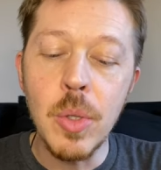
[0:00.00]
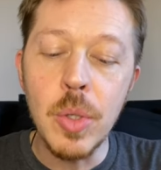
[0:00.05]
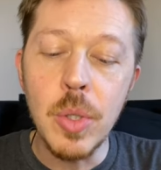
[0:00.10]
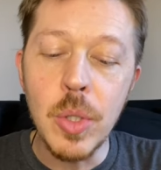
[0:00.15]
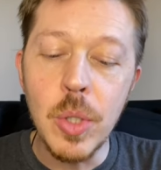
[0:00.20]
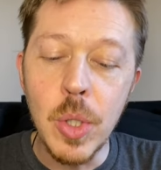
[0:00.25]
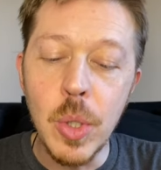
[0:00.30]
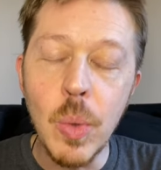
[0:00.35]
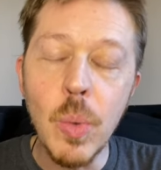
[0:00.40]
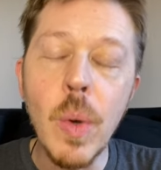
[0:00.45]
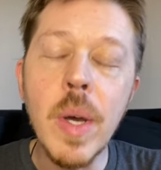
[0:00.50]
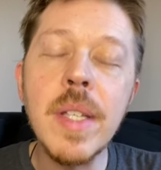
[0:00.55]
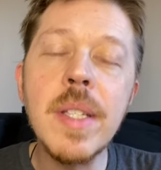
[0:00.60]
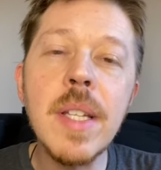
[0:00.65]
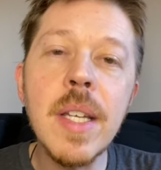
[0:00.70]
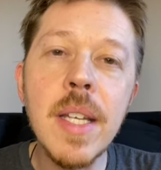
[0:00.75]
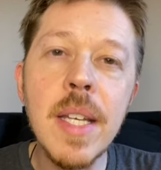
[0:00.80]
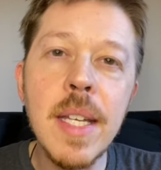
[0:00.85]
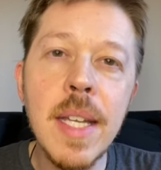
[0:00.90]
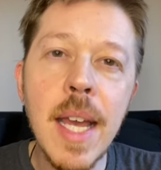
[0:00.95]
You want
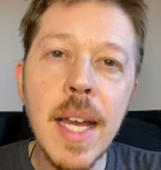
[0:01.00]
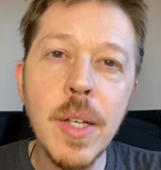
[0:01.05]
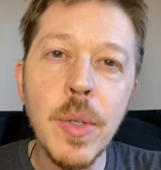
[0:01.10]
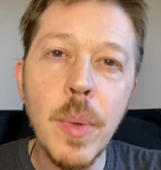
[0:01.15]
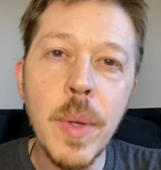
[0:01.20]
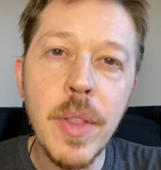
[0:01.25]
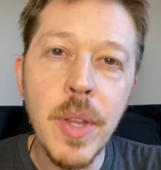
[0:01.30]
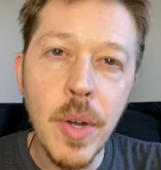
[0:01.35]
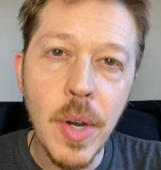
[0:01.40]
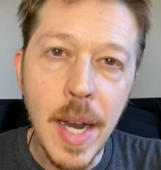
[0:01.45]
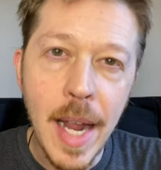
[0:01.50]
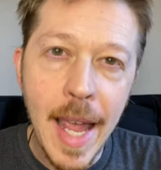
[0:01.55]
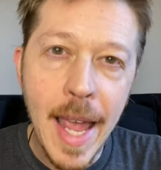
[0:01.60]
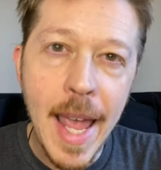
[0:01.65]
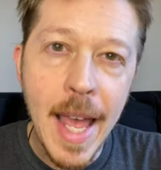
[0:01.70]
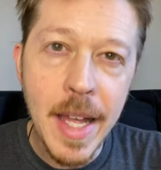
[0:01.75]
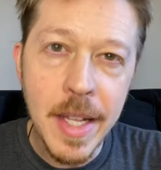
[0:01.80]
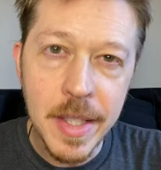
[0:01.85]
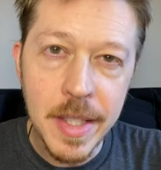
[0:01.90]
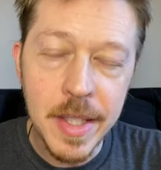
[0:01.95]
to connect with your
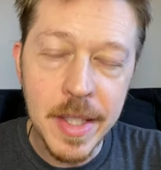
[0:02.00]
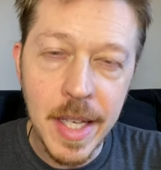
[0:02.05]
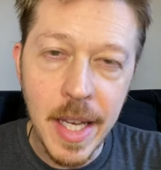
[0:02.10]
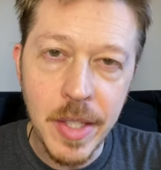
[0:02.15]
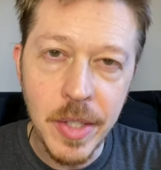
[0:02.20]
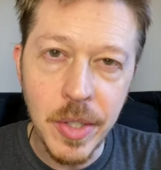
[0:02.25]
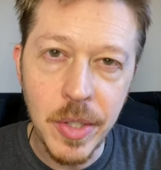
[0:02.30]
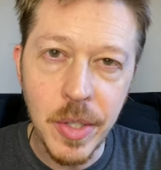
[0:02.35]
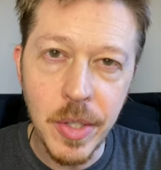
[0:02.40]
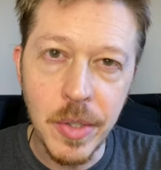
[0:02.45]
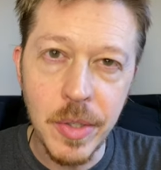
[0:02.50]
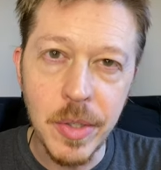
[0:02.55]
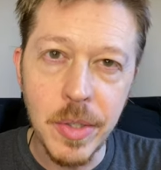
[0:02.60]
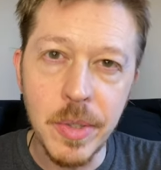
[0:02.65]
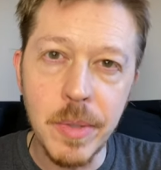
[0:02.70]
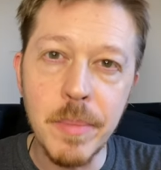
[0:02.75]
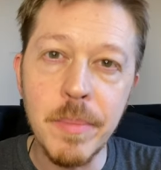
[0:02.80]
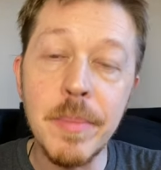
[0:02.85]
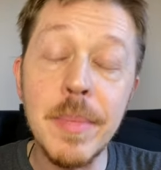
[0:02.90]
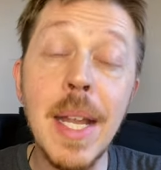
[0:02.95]

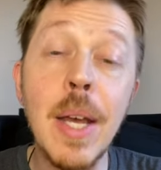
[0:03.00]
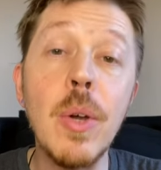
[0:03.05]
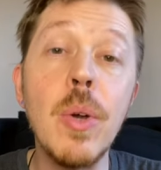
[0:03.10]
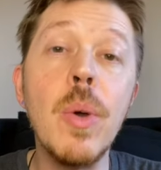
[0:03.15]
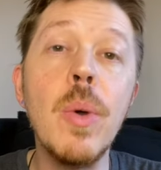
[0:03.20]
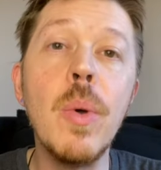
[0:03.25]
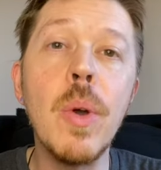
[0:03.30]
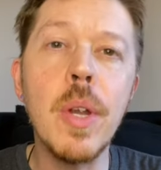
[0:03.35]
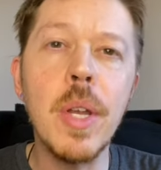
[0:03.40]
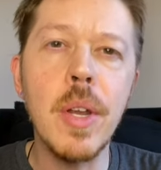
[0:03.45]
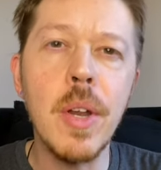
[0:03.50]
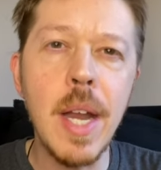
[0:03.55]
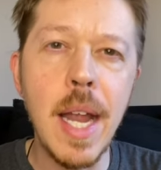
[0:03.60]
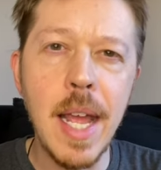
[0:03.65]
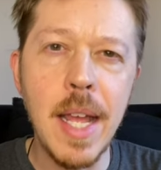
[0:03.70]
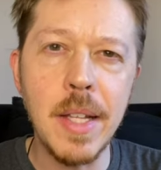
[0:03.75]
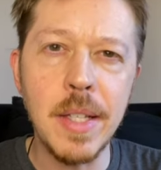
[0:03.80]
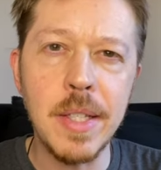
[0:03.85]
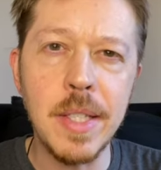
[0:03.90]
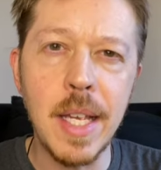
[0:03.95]
ancestors. Now, who are your
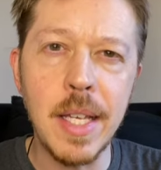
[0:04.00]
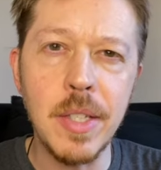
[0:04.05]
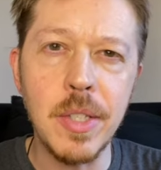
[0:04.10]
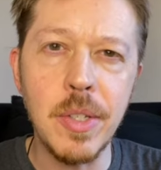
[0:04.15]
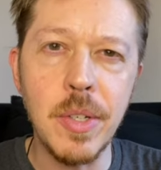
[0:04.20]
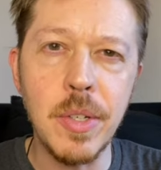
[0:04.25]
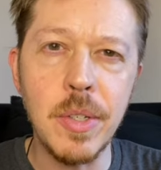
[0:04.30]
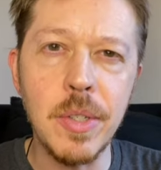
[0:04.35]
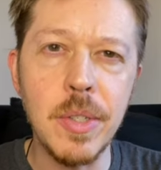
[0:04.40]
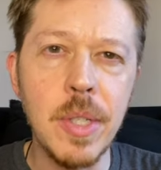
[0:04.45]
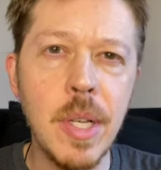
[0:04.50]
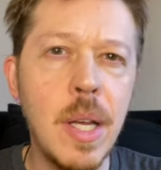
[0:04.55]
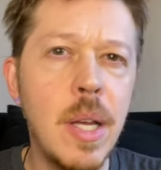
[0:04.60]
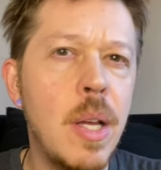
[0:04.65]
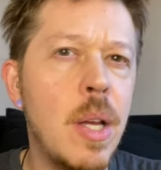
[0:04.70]
ancestors?